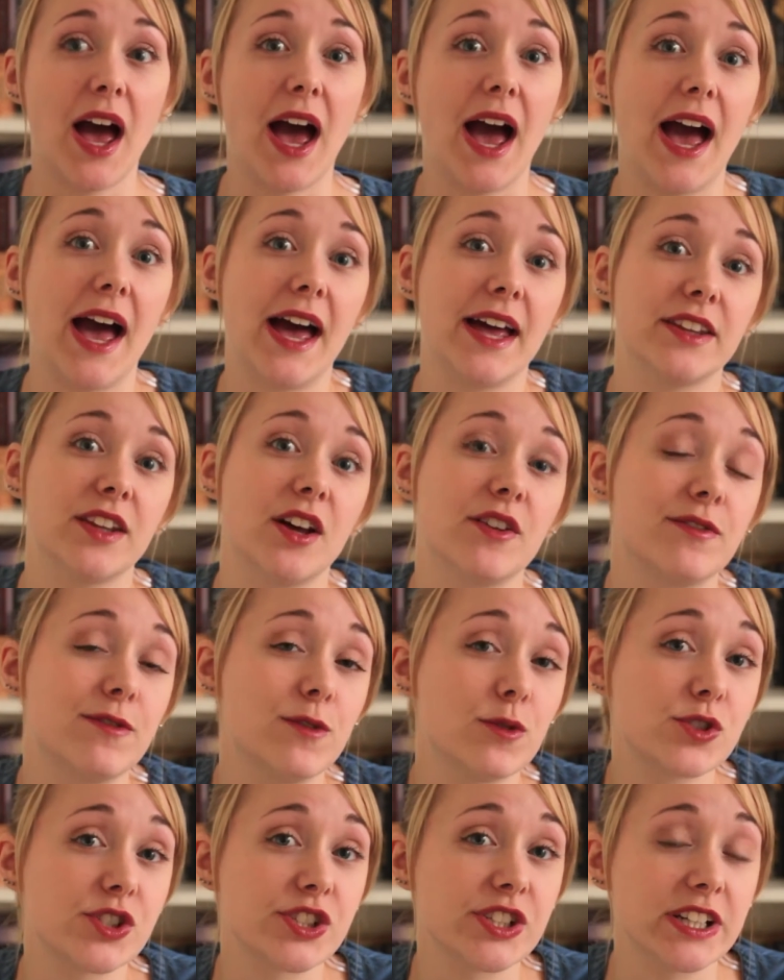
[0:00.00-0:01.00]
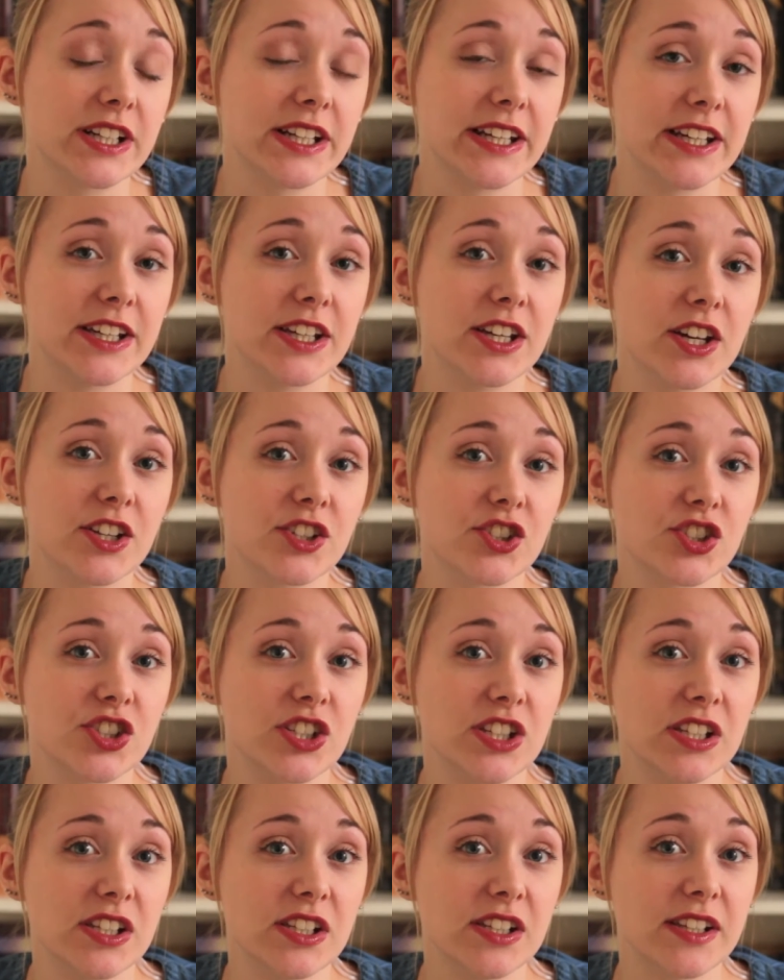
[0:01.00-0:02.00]
And unfortunately,
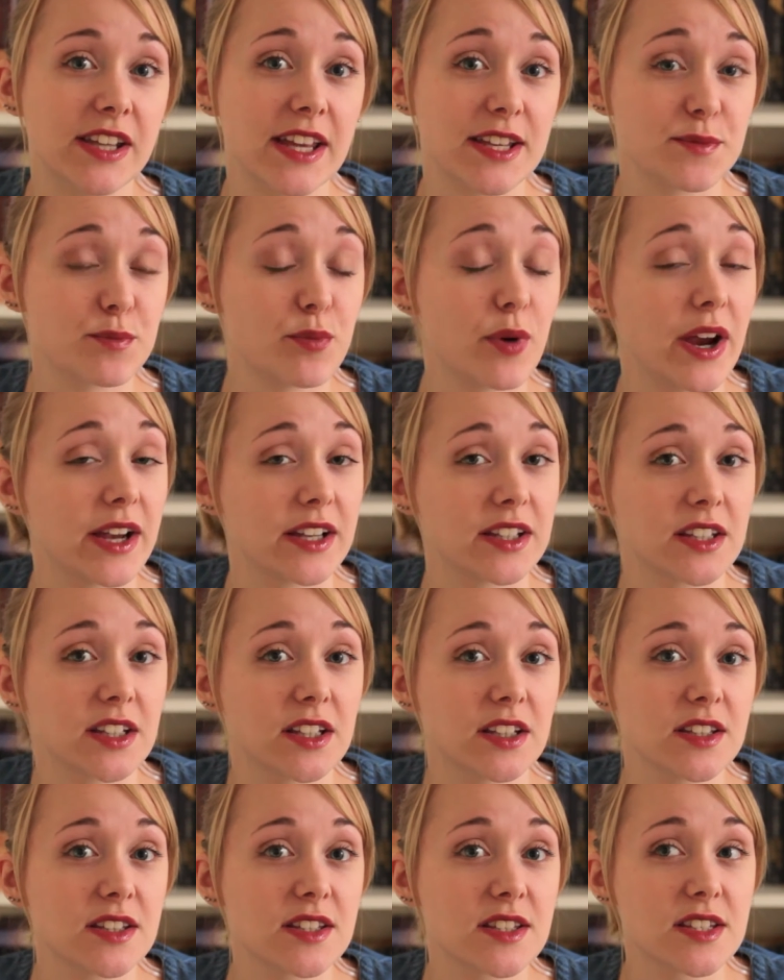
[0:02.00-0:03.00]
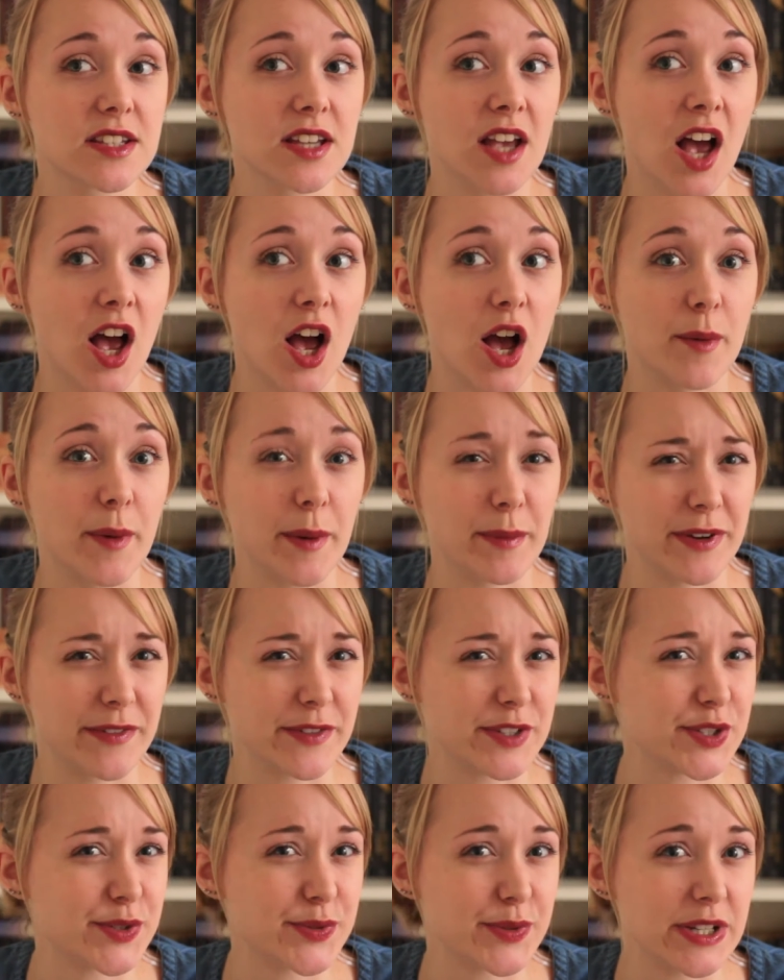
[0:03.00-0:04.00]
she gets pregnant, I believe
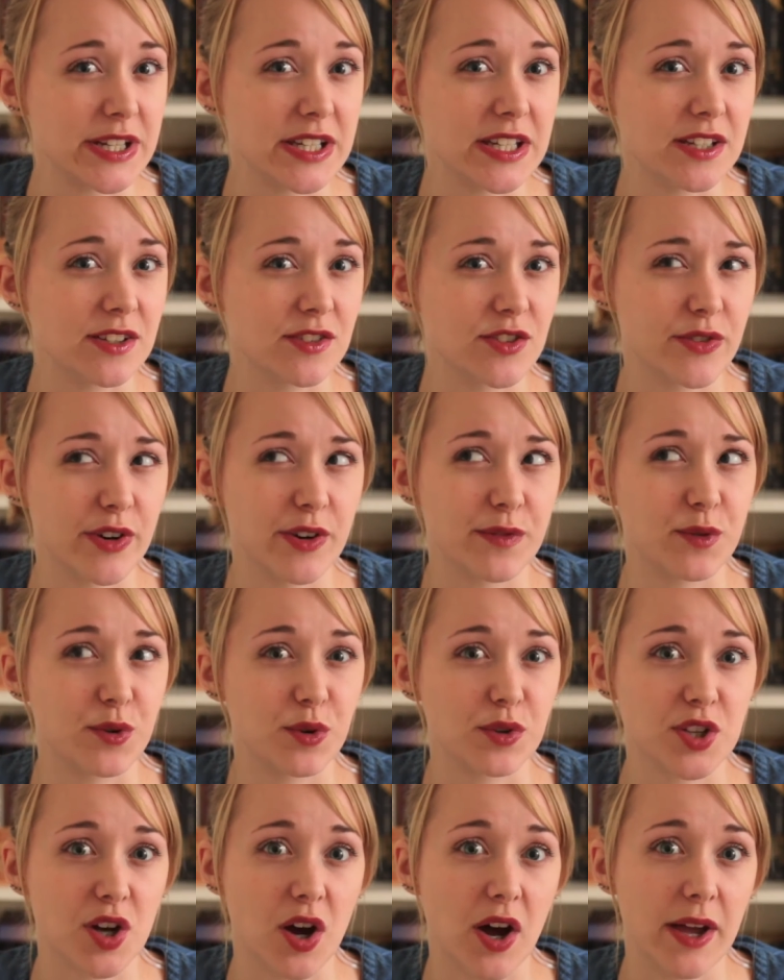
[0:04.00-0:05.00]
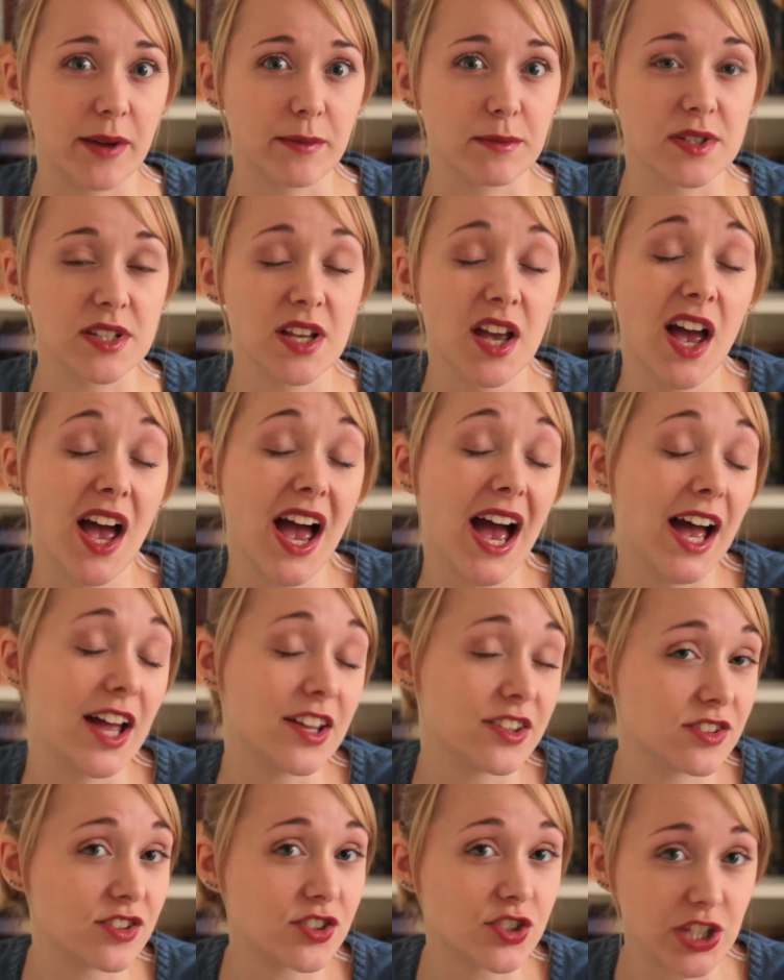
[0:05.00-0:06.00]
it's three or four times,
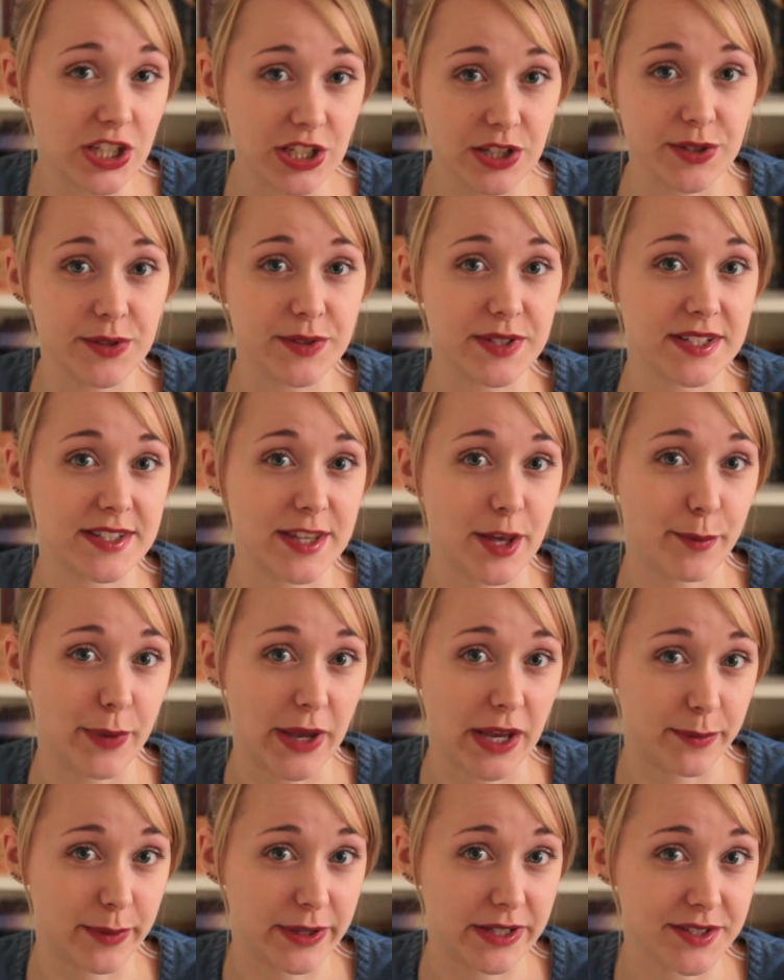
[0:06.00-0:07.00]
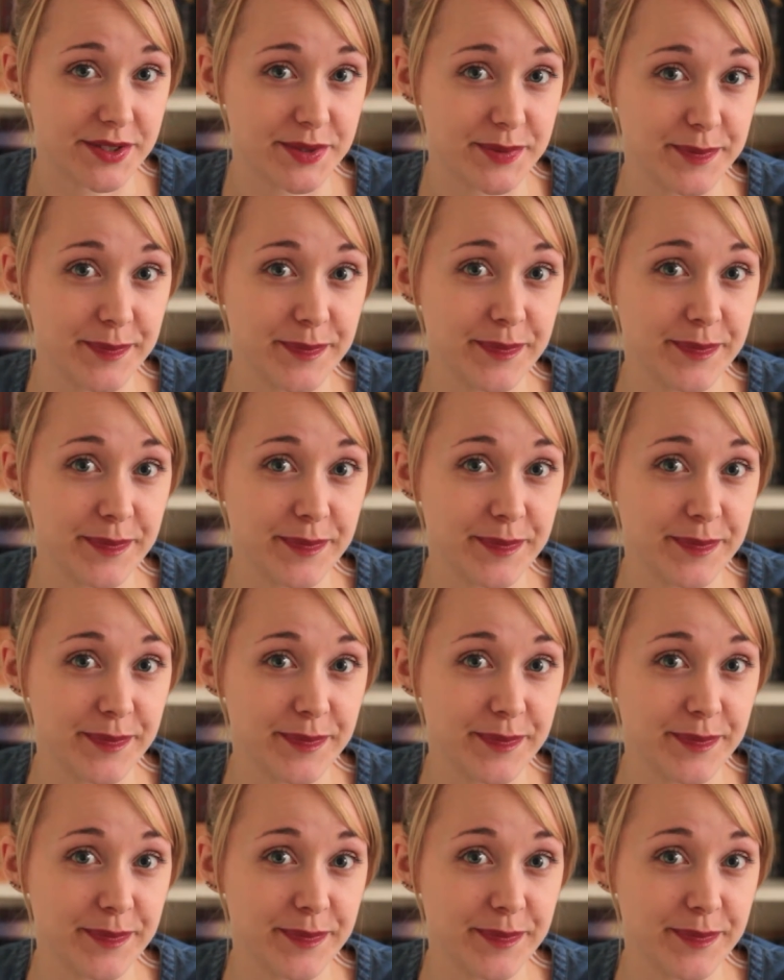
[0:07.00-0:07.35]
and she loses their babies.